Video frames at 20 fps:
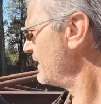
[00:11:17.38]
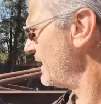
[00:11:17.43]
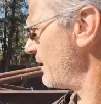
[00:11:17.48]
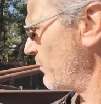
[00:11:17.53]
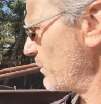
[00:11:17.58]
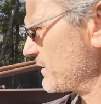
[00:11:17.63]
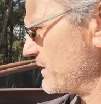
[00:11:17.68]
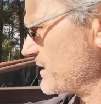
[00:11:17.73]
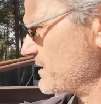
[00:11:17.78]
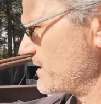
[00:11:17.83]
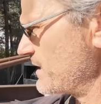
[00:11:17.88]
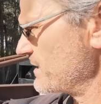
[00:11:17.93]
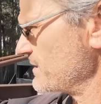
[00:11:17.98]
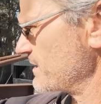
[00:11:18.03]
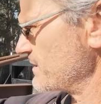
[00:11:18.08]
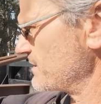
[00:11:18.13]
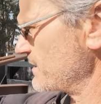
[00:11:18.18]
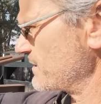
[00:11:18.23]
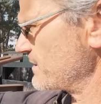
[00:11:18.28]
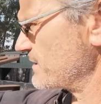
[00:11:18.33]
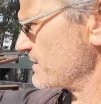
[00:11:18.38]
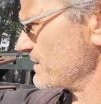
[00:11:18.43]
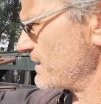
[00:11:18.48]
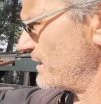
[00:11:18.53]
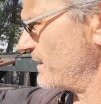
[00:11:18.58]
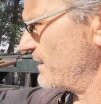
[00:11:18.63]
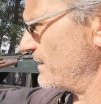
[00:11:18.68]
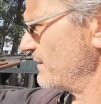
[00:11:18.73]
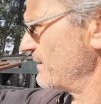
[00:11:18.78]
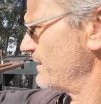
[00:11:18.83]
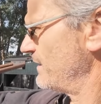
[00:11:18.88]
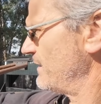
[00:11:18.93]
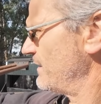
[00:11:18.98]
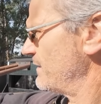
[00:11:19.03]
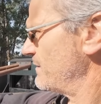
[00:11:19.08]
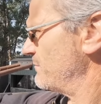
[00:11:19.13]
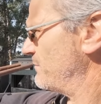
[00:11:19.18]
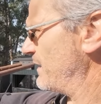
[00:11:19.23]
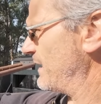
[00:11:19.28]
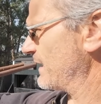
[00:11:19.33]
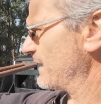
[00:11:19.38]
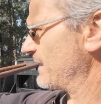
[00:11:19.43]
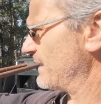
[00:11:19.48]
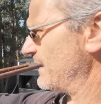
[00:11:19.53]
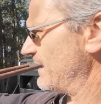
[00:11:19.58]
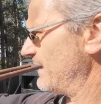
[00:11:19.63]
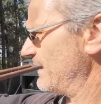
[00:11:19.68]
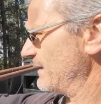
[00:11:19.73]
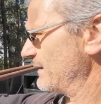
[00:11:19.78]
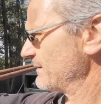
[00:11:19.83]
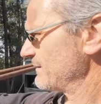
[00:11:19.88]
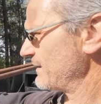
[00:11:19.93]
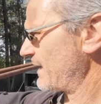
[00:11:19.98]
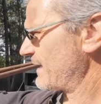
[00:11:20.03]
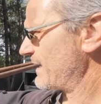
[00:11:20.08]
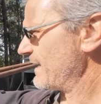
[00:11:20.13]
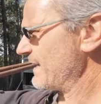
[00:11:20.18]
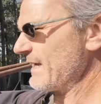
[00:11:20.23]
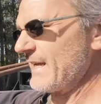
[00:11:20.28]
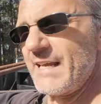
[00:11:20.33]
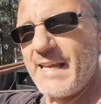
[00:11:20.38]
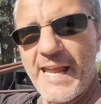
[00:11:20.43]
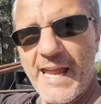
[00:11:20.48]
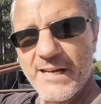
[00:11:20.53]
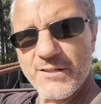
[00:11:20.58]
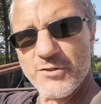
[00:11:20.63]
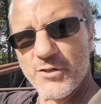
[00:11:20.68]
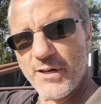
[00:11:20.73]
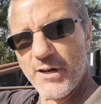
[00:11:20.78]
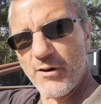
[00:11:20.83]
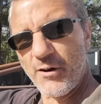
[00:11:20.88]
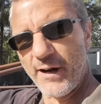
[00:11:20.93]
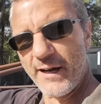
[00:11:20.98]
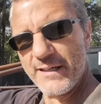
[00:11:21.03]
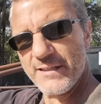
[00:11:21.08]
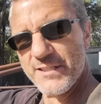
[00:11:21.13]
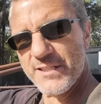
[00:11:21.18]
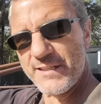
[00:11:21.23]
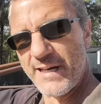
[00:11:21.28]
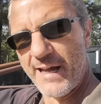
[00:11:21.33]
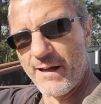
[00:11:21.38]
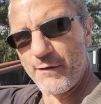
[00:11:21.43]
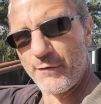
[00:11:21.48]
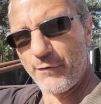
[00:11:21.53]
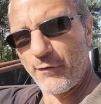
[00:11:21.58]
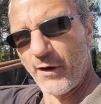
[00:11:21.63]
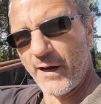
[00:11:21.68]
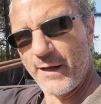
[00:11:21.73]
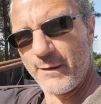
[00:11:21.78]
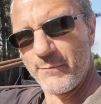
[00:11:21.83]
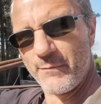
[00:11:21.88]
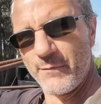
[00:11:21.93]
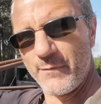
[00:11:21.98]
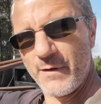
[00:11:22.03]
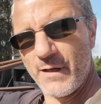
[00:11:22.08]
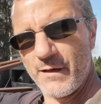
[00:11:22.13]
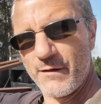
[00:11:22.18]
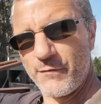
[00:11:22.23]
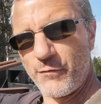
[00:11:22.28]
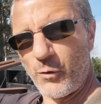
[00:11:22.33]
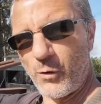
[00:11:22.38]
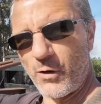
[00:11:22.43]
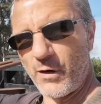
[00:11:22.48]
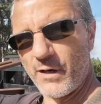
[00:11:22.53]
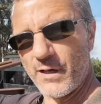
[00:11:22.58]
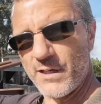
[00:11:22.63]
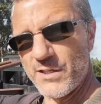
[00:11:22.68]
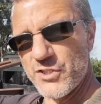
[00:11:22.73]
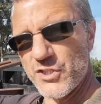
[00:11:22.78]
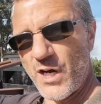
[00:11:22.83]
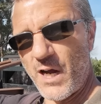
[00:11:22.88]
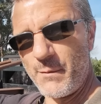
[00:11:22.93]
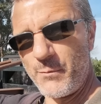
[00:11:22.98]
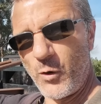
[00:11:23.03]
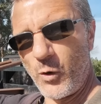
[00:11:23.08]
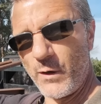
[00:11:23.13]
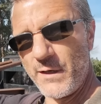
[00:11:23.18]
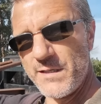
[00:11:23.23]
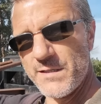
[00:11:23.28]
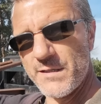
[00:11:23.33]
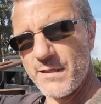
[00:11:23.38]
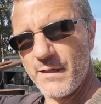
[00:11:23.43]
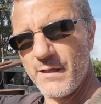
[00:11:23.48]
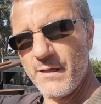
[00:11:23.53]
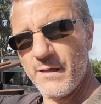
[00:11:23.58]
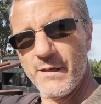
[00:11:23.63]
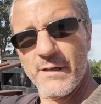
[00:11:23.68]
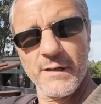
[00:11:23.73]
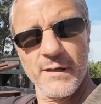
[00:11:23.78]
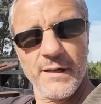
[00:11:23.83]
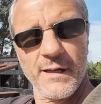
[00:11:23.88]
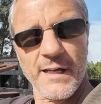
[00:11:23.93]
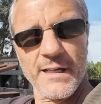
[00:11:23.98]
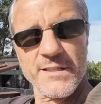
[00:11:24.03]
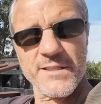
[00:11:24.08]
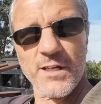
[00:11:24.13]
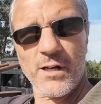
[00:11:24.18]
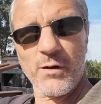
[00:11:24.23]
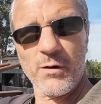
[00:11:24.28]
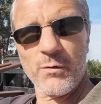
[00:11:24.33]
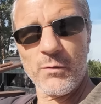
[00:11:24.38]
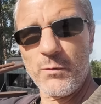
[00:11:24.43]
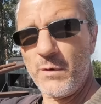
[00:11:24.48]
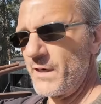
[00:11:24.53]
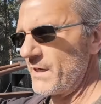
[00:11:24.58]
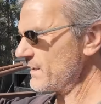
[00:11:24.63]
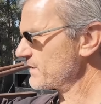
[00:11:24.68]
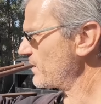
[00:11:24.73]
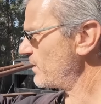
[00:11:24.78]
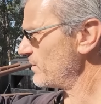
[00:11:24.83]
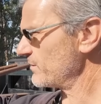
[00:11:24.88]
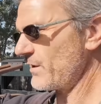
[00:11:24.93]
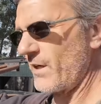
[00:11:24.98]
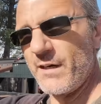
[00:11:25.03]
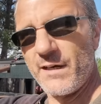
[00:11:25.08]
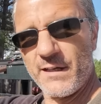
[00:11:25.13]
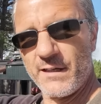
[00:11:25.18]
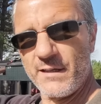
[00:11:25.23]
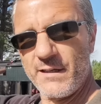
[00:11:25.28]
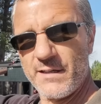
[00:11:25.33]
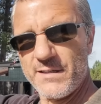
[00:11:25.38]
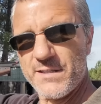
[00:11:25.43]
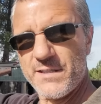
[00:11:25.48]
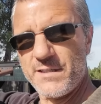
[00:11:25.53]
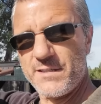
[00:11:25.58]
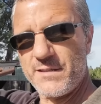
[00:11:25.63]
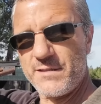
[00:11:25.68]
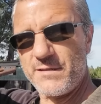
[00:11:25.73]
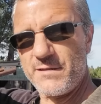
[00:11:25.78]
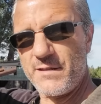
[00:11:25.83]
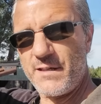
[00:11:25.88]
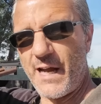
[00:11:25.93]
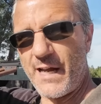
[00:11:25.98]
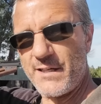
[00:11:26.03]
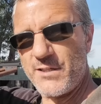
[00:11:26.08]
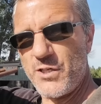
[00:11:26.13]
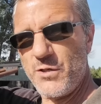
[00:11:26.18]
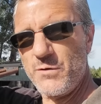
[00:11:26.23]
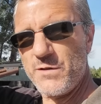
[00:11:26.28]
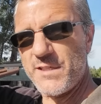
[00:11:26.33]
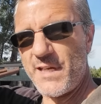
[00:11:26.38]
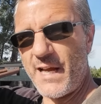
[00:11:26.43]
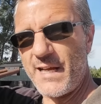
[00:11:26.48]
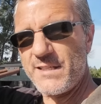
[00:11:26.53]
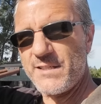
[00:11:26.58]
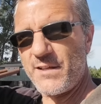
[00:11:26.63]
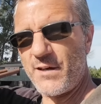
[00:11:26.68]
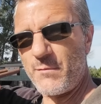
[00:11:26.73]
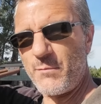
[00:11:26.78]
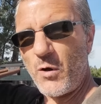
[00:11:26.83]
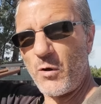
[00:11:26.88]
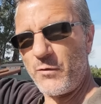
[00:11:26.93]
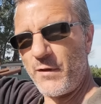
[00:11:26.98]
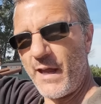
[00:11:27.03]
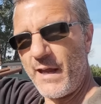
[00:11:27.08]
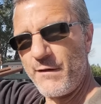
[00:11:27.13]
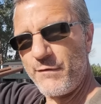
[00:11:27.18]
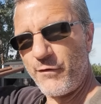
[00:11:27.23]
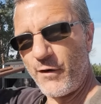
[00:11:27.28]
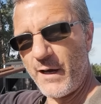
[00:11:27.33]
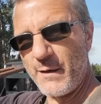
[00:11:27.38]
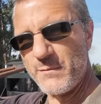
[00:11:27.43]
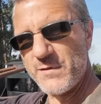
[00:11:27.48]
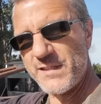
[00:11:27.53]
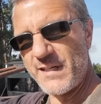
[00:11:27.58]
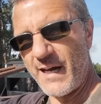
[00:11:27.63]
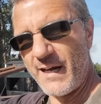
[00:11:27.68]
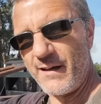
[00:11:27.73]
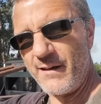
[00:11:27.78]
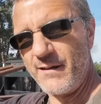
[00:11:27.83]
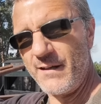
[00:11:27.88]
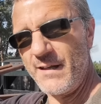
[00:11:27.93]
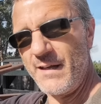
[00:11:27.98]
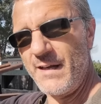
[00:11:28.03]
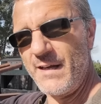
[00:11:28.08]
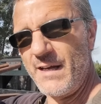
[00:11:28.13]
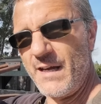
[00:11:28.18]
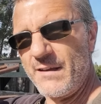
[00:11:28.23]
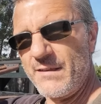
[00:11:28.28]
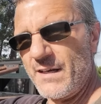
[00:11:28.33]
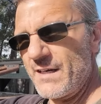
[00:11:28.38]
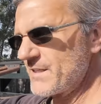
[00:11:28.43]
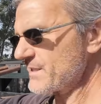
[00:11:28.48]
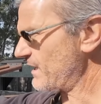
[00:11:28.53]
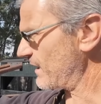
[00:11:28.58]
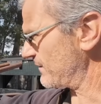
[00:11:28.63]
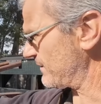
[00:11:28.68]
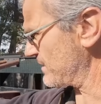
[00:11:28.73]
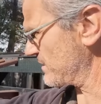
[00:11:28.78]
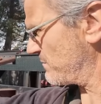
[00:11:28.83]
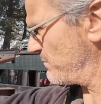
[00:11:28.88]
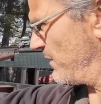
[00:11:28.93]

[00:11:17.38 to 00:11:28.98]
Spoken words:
And what this is a big like a gantry crane style frame for a shop hoist. And so when it's all done, it's got two sides that are both A-frame style, and then it's got this